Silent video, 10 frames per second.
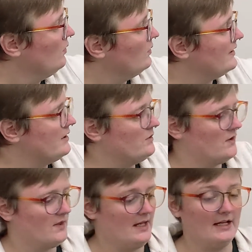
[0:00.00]
What do you
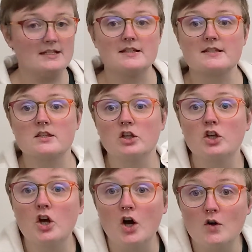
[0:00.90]
think? Does the
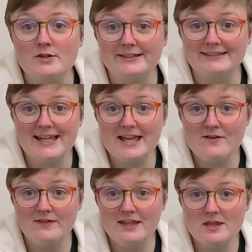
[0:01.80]
goat
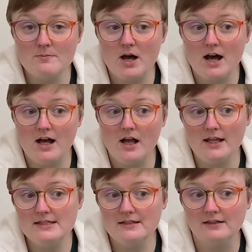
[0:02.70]
live in the
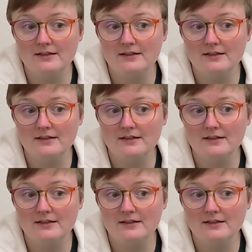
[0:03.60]
pond?